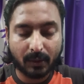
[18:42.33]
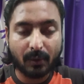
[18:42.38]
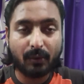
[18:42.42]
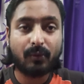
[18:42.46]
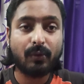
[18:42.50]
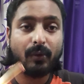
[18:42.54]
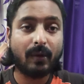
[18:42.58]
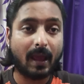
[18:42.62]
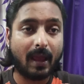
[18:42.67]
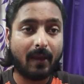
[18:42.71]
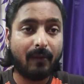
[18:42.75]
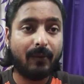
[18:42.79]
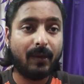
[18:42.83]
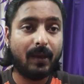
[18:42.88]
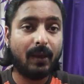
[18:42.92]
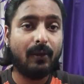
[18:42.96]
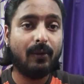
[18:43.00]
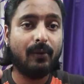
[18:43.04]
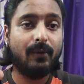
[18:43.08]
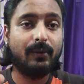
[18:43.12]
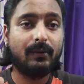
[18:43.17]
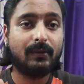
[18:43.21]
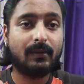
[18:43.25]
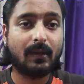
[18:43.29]
due to heavy
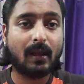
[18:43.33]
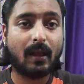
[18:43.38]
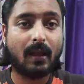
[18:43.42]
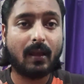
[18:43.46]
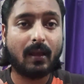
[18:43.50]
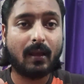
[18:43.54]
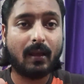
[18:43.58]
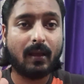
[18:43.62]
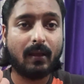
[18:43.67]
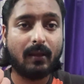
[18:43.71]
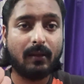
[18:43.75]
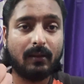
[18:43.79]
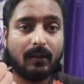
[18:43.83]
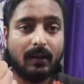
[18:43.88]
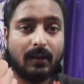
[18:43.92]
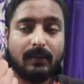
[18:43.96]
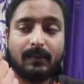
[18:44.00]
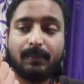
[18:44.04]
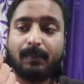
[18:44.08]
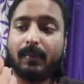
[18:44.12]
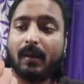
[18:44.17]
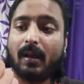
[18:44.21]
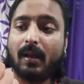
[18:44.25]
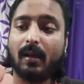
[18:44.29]
use,
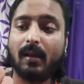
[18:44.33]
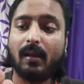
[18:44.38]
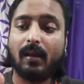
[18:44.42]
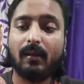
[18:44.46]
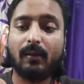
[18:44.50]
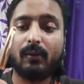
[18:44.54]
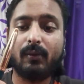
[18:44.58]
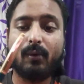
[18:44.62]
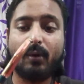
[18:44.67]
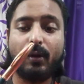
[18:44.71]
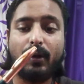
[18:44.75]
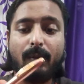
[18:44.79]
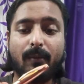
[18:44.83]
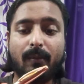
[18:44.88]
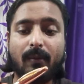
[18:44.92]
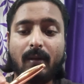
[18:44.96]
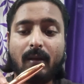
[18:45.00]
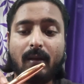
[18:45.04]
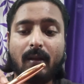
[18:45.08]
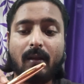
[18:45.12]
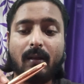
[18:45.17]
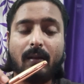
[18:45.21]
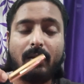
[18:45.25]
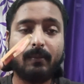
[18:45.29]
this
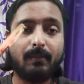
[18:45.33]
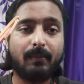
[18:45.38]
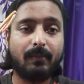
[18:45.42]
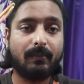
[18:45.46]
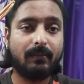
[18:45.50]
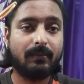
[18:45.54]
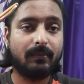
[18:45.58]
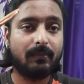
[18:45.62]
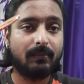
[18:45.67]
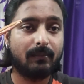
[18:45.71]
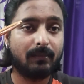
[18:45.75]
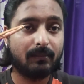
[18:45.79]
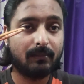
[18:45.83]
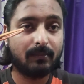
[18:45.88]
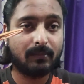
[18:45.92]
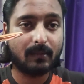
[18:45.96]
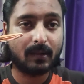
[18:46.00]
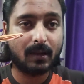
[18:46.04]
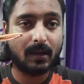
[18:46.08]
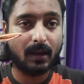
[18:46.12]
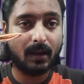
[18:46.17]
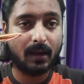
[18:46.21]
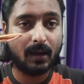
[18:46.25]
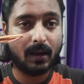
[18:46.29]
gold
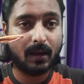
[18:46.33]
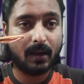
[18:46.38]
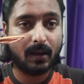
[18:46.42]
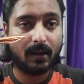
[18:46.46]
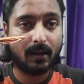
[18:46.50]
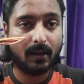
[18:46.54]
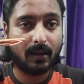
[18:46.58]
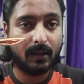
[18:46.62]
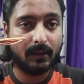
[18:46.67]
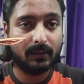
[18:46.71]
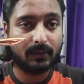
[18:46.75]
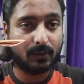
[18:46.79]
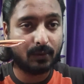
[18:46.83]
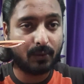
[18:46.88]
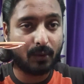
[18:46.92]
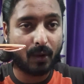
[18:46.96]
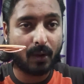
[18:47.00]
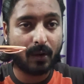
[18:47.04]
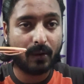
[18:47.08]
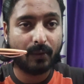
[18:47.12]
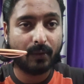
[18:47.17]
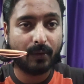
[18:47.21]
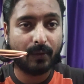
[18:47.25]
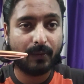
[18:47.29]
color is
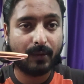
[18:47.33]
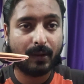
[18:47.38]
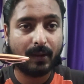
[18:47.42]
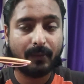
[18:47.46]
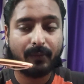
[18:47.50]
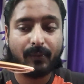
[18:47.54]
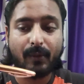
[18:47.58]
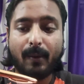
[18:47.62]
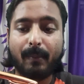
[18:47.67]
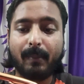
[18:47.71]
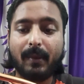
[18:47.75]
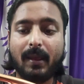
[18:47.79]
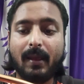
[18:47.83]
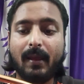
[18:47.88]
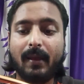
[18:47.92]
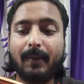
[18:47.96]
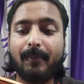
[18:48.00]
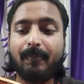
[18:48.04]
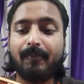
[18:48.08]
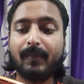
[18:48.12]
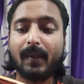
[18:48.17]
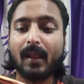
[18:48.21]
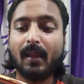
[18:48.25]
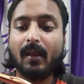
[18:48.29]
gone over from
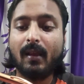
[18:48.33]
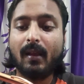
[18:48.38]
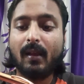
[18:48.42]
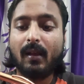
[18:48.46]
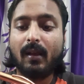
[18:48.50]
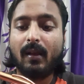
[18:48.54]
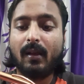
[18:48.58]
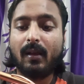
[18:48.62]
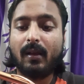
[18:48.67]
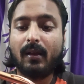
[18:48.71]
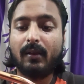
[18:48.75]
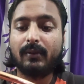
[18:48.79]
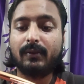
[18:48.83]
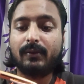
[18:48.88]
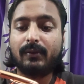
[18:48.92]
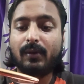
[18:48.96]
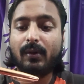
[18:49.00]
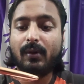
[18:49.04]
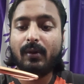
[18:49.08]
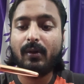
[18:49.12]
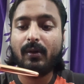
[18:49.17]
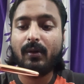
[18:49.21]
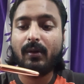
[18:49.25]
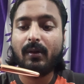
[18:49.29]
here.
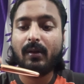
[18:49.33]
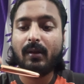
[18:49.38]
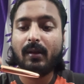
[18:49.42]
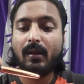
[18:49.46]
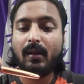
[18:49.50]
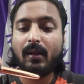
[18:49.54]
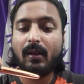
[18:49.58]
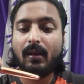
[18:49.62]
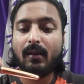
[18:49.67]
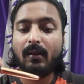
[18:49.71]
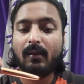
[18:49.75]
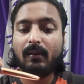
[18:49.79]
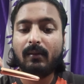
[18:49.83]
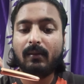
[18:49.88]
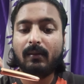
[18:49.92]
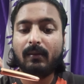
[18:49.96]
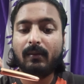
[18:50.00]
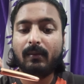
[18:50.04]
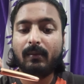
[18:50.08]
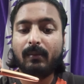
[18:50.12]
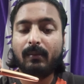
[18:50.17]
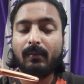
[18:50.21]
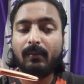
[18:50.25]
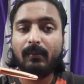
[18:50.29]

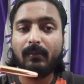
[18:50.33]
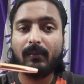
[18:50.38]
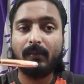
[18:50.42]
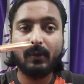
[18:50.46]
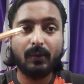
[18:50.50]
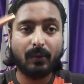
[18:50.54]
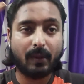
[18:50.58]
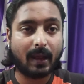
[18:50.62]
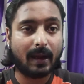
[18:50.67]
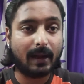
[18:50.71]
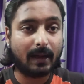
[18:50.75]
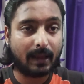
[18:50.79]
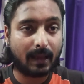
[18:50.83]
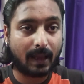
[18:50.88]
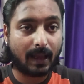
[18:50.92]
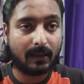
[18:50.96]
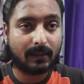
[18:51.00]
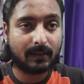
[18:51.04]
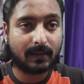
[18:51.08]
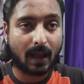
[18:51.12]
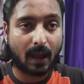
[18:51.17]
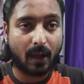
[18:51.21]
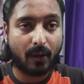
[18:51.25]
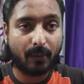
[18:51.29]
So you can
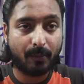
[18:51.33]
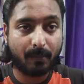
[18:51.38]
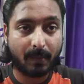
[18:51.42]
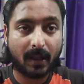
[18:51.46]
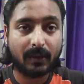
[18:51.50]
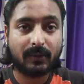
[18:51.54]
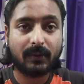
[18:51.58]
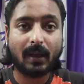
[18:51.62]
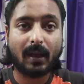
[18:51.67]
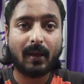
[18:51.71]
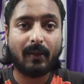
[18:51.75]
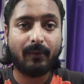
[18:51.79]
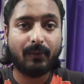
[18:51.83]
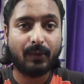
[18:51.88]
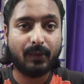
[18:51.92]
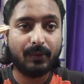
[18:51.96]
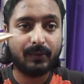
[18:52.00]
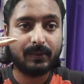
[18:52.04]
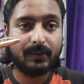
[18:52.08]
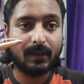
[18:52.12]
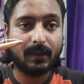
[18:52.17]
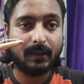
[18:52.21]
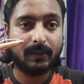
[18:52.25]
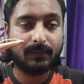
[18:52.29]
guess how much I have
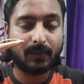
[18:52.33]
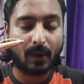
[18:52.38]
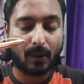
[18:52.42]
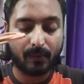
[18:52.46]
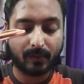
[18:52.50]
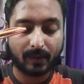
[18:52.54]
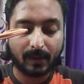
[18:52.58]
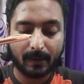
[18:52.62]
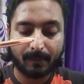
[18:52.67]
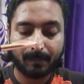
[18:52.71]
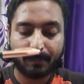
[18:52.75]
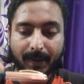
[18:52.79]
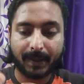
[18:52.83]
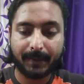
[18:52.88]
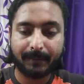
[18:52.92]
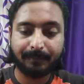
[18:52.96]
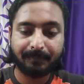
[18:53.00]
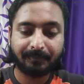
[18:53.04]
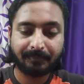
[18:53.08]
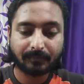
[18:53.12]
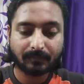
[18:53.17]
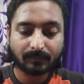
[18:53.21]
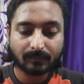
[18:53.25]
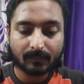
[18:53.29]
used this fountain pen
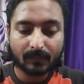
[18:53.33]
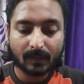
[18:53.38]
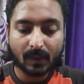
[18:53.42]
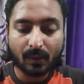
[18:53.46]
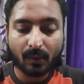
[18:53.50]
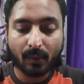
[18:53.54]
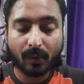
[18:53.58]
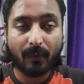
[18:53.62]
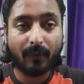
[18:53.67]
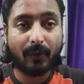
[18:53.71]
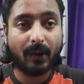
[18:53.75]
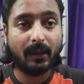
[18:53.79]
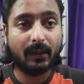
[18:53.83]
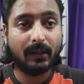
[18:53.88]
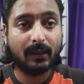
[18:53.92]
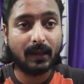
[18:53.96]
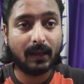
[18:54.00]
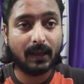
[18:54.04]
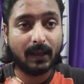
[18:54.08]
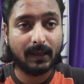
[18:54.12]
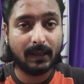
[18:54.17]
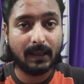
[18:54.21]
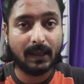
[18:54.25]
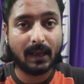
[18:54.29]
over
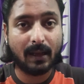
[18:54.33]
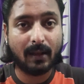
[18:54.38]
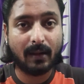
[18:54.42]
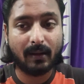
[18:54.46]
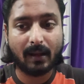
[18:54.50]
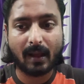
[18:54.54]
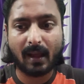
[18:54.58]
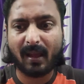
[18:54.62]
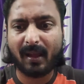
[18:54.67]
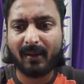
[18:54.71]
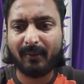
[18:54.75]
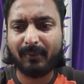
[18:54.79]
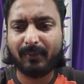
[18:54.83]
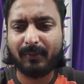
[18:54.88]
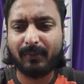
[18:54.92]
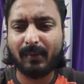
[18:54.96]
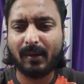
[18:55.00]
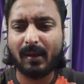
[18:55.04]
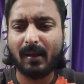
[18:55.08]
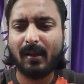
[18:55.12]
the year.